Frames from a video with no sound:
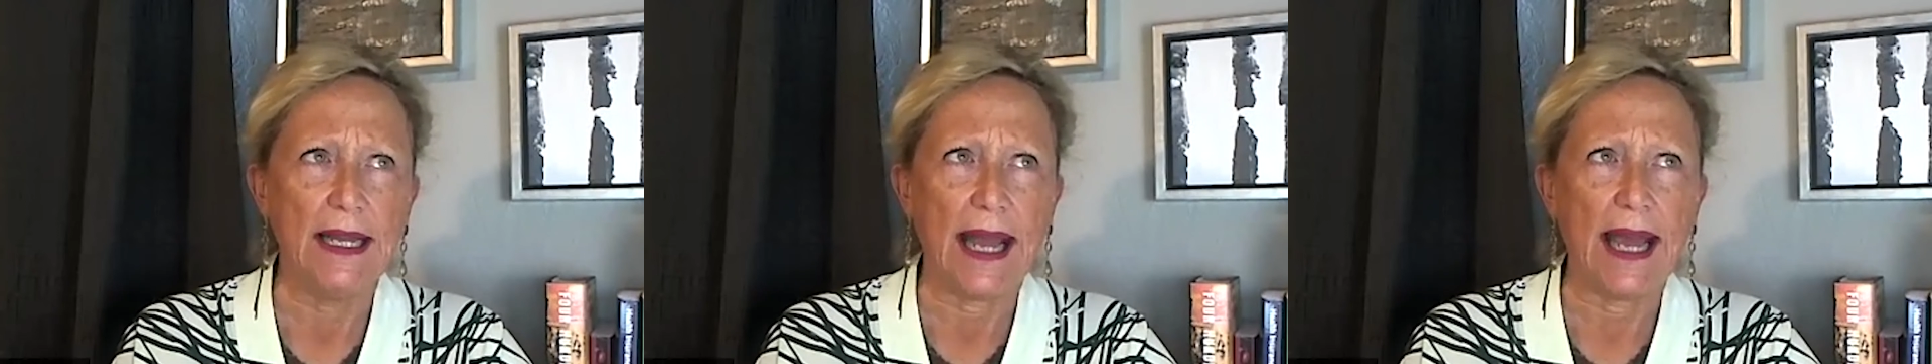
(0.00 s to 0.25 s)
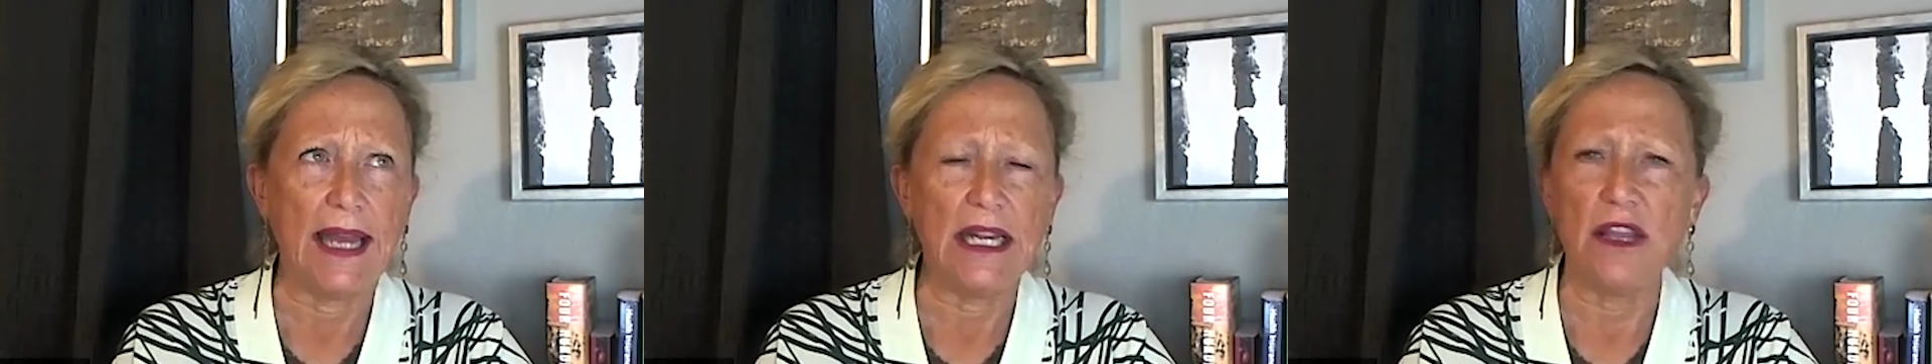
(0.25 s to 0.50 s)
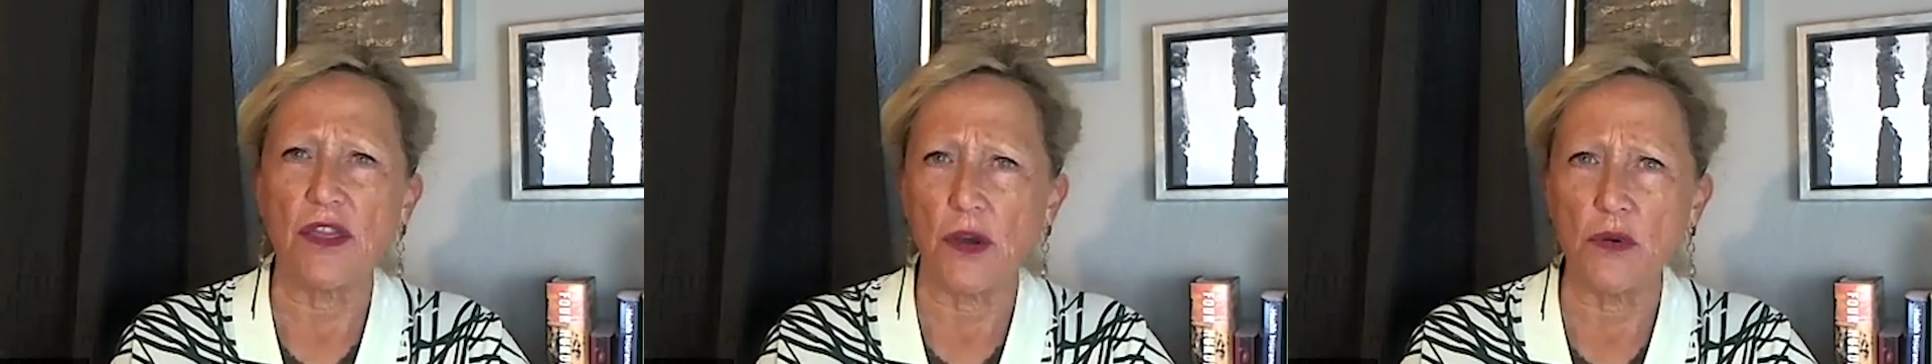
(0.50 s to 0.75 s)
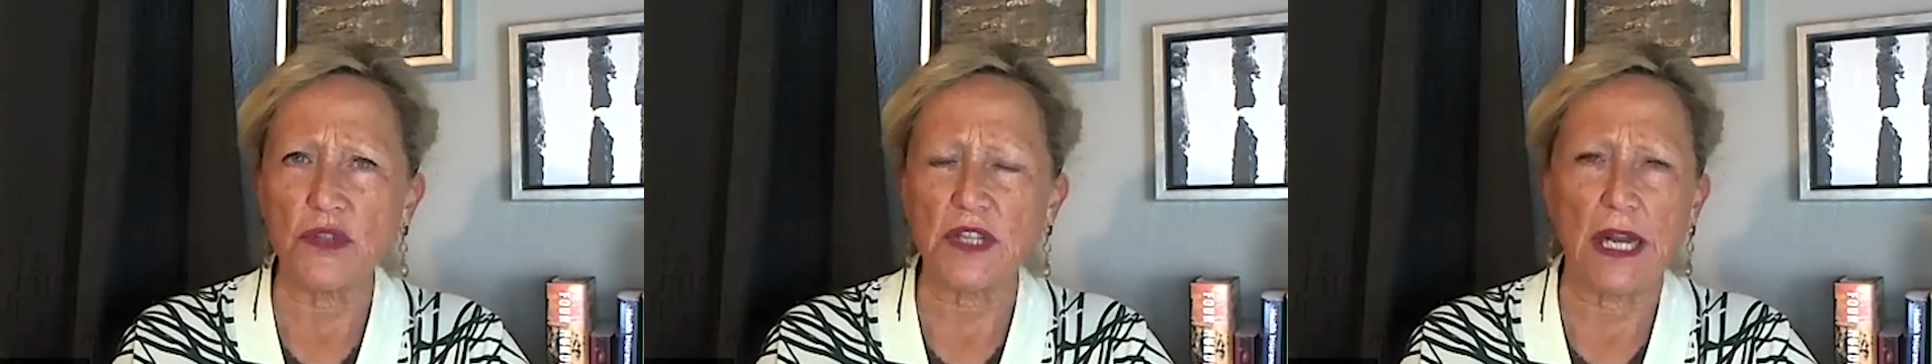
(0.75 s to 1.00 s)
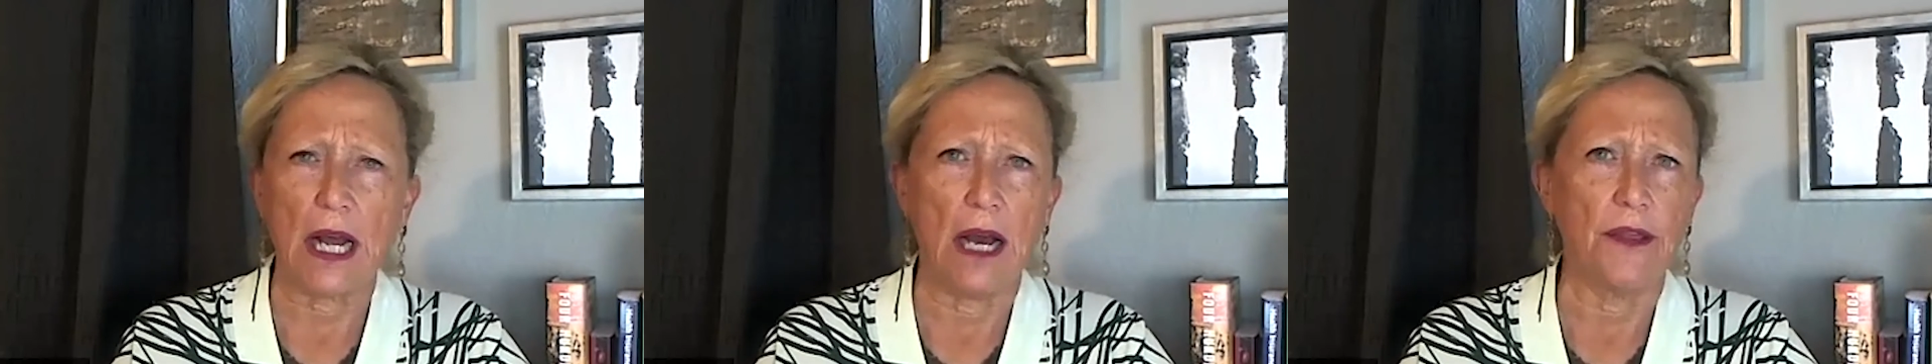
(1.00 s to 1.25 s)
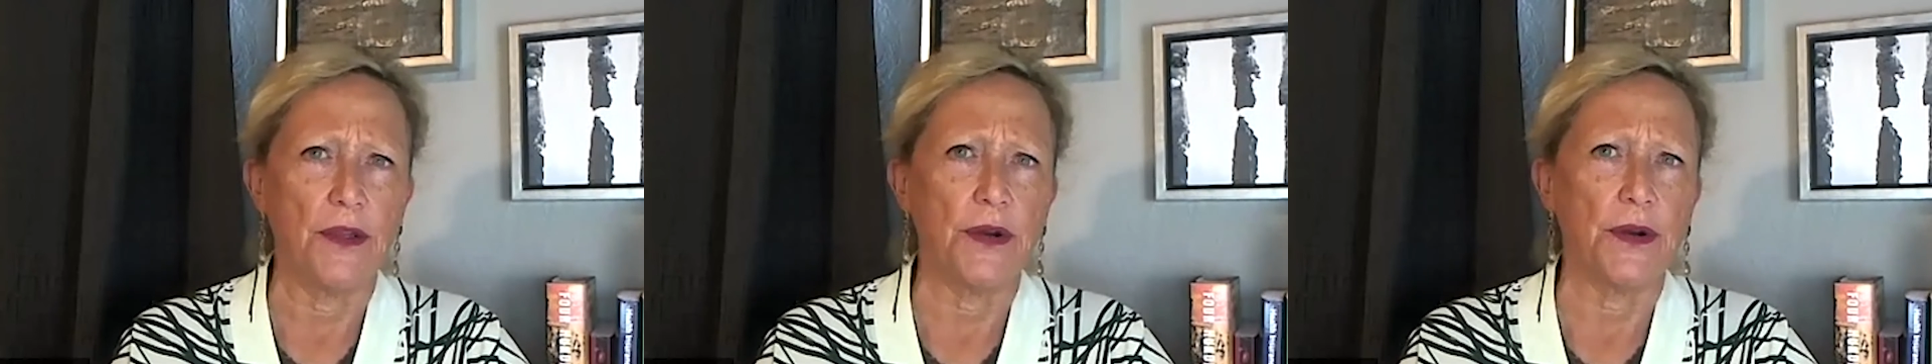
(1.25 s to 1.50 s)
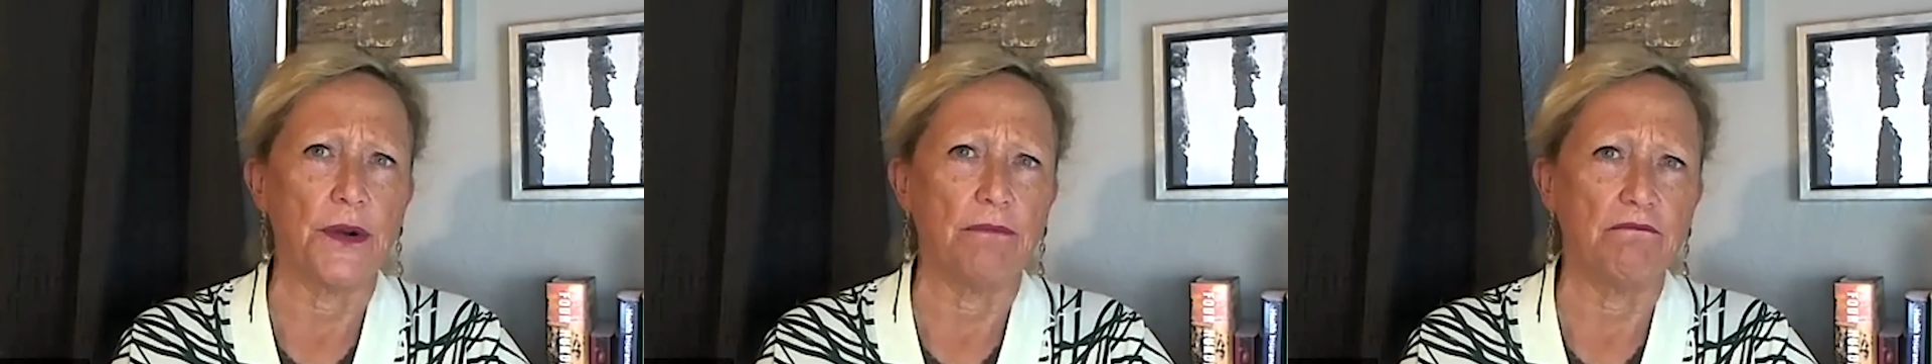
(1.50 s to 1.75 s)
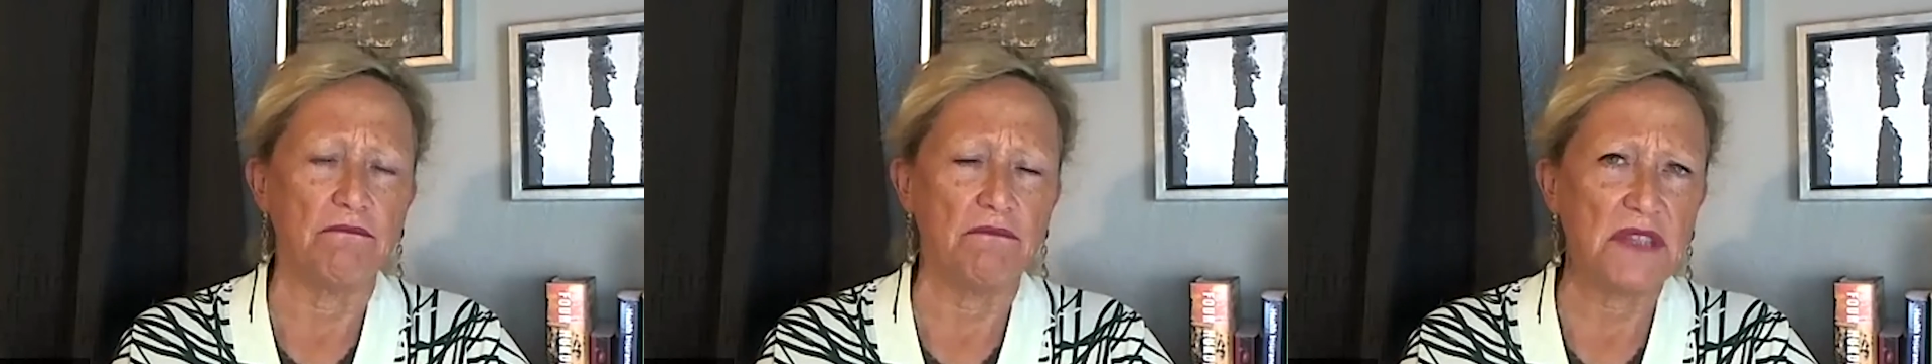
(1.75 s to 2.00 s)
And in those and other
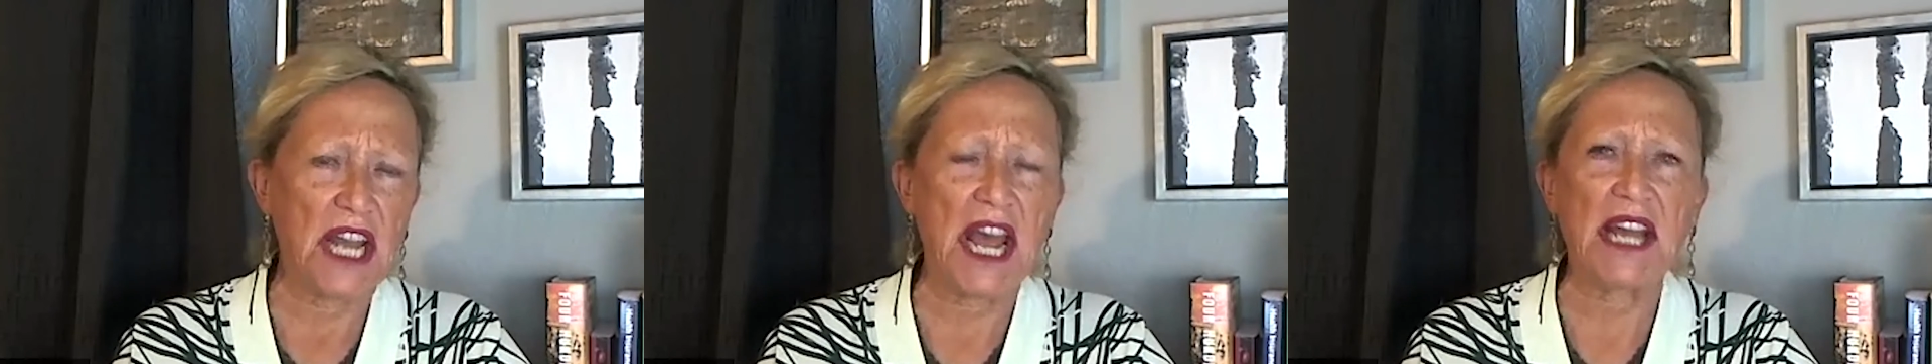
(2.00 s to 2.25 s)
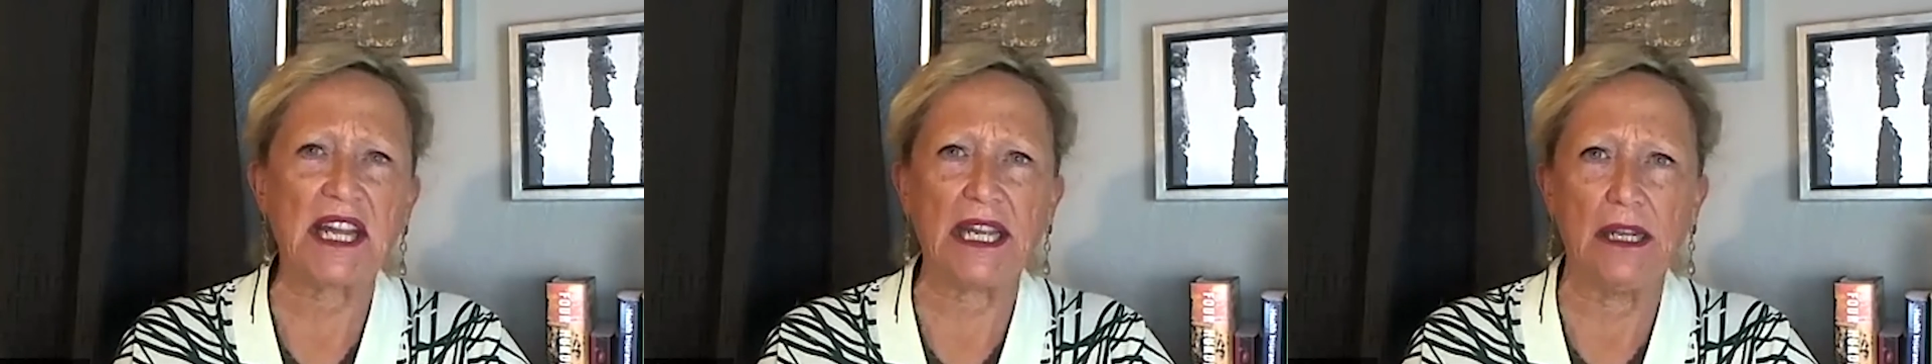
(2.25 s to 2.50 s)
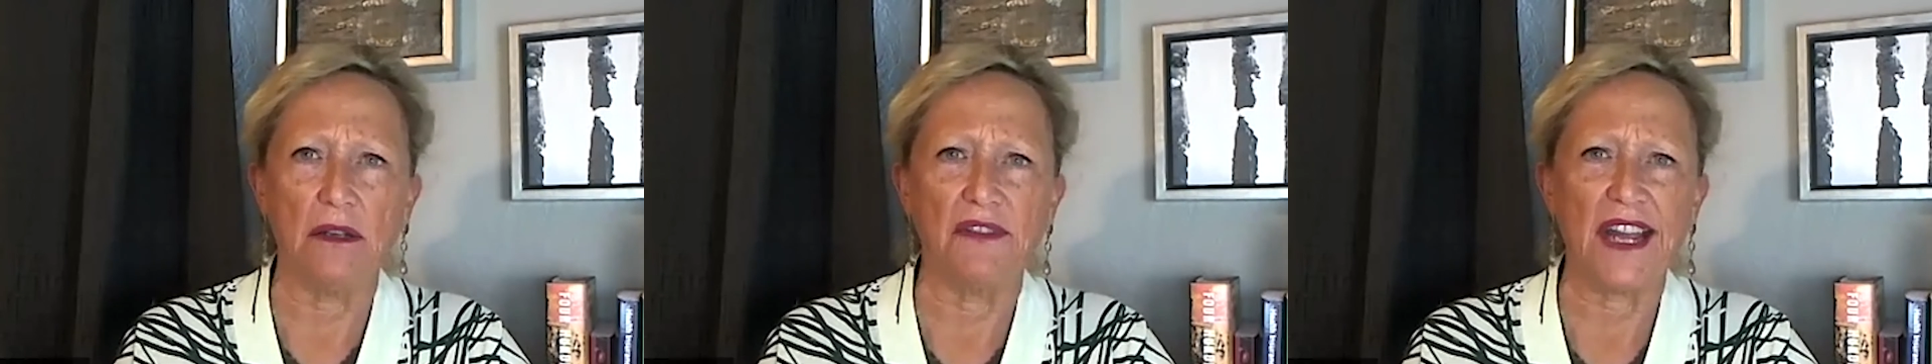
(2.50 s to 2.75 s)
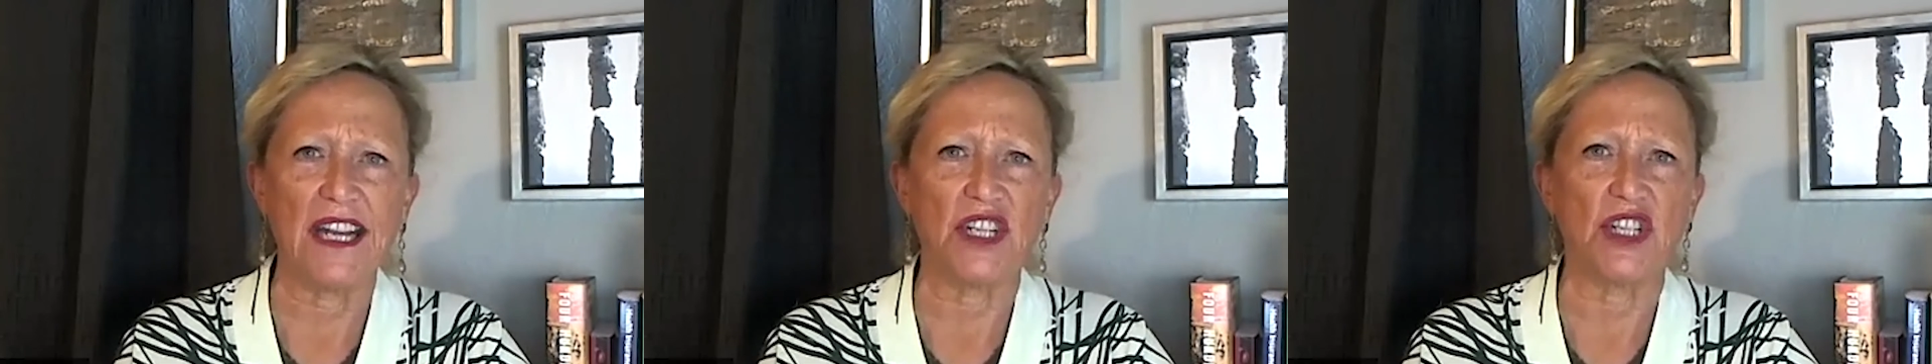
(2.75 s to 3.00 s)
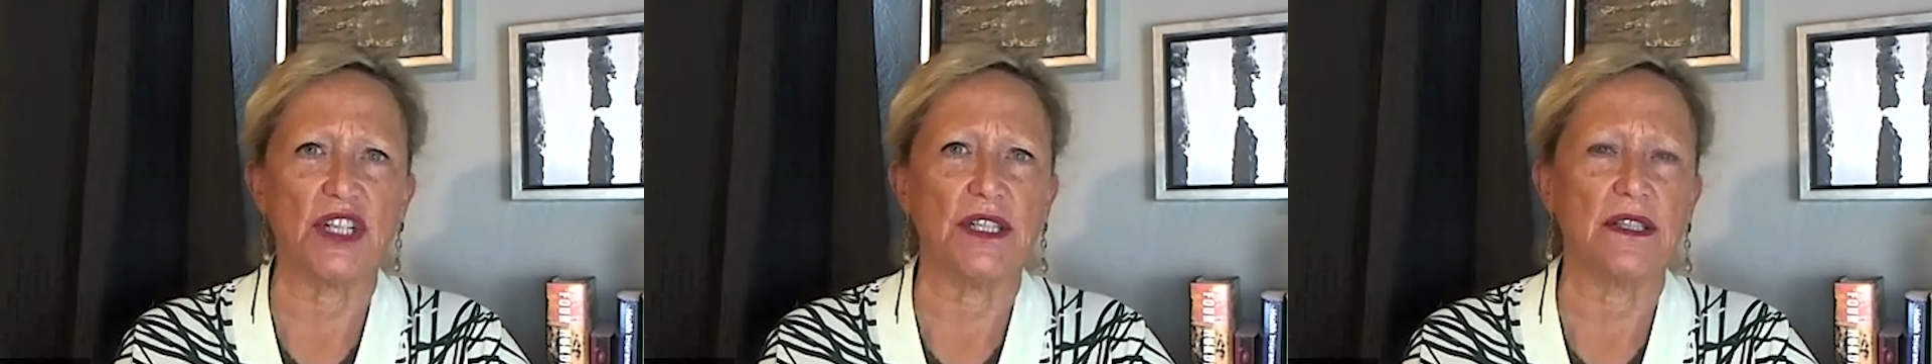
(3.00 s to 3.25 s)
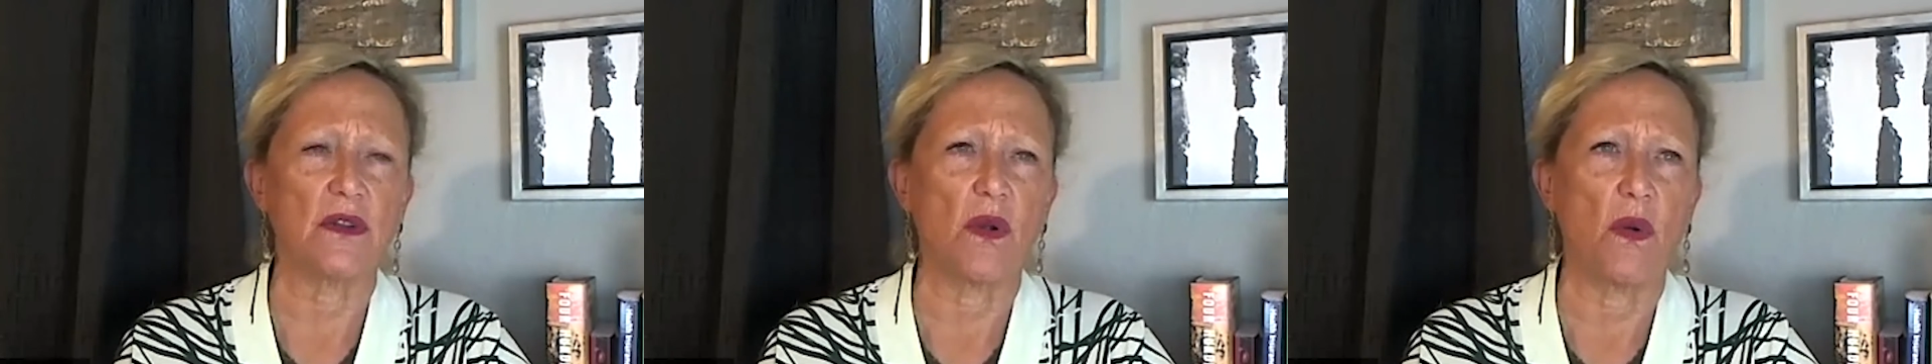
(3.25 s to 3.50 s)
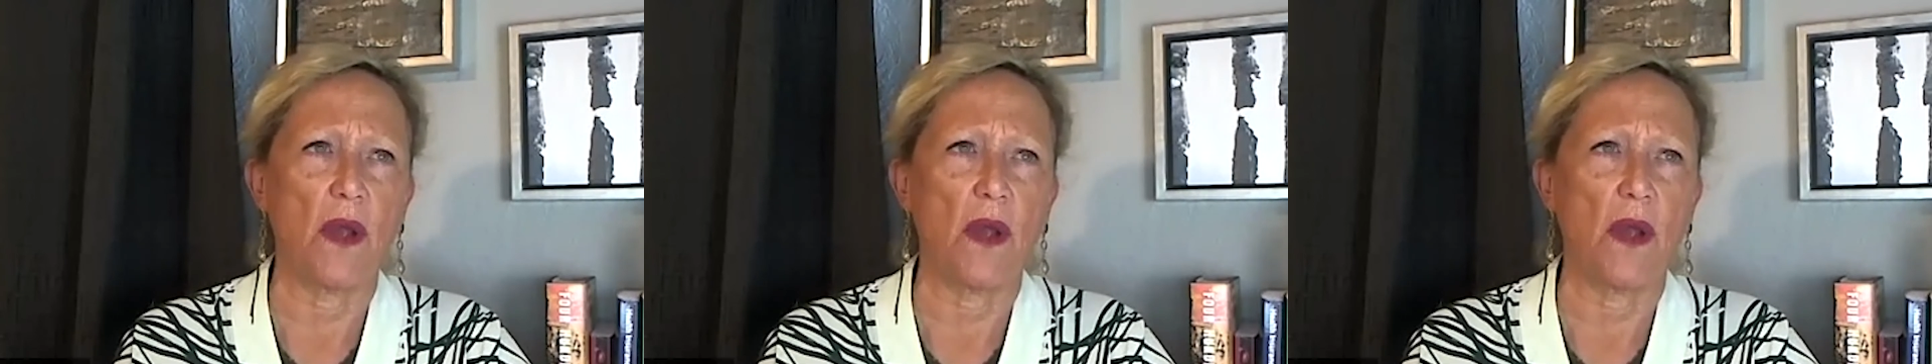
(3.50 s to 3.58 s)
tech innovations,